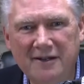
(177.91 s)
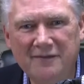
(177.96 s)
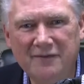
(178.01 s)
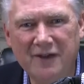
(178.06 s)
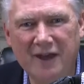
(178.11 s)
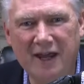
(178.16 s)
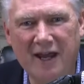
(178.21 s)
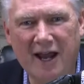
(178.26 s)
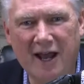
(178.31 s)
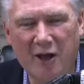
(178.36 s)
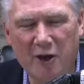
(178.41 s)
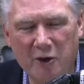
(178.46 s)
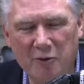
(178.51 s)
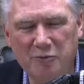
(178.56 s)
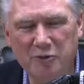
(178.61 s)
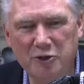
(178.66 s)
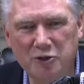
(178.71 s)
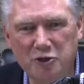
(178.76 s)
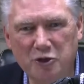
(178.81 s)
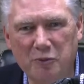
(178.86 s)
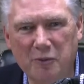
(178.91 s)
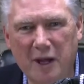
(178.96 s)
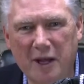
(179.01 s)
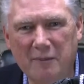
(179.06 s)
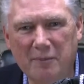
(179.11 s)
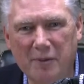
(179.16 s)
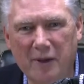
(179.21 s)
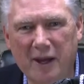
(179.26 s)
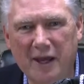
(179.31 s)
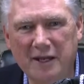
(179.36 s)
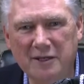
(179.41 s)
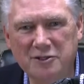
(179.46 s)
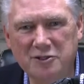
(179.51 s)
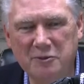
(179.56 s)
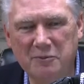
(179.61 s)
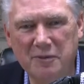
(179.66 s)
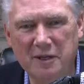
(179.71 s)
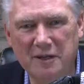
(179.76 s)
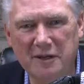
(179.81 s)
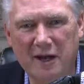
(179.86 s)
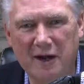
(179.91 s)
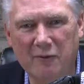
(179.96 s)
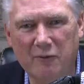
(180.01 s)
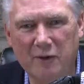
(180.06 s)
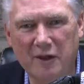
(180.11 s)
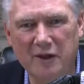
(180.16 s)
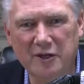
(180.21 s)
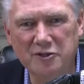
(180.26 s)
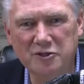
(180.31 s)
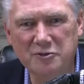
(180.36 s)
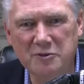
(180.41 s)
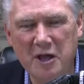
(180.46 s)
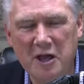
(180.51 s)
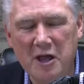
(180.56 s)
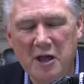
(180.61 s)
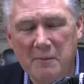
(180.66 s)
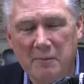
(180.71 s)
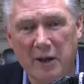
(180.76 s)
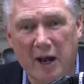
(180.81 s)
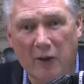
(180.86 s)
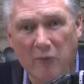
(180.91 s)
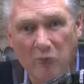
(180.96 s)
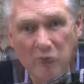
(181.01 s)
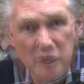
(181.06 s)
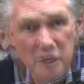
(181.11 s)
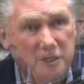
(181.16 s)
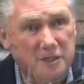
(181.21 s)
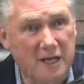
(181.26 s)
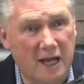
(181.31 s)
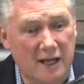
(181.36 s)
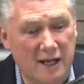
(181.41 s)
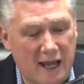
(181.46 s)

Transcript: and I hope that you'll make plans to be there with us. But I wanted to